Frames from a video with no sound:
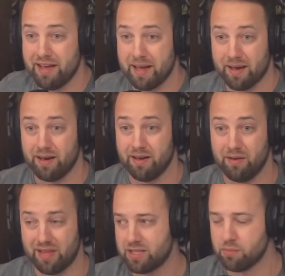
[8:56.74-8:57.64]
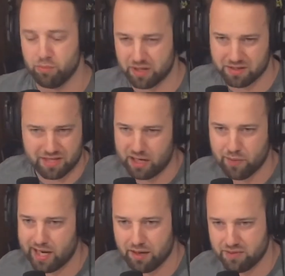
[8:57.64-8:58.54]
and that's a scene
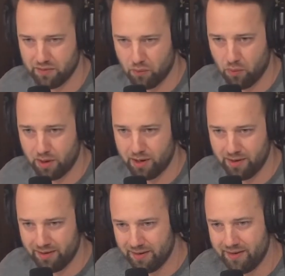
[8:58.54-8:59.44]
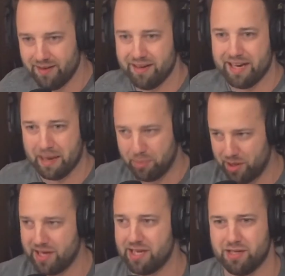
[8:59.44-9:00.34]
right out of Civil War, and
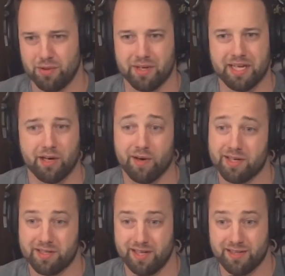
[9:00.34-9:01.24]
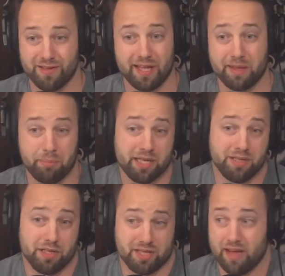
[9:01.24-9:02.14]
put it into an end credit scene. So they
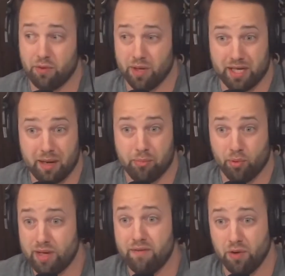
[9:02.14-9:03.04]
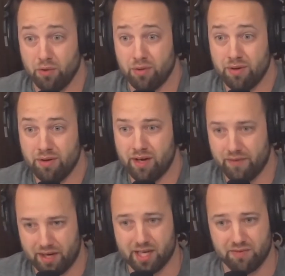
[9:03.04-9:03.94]
basically just gave you like a preview of
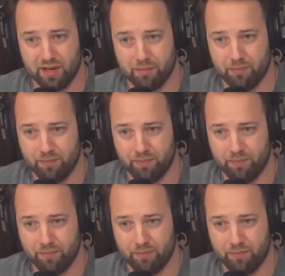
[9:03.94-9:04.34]
the next film.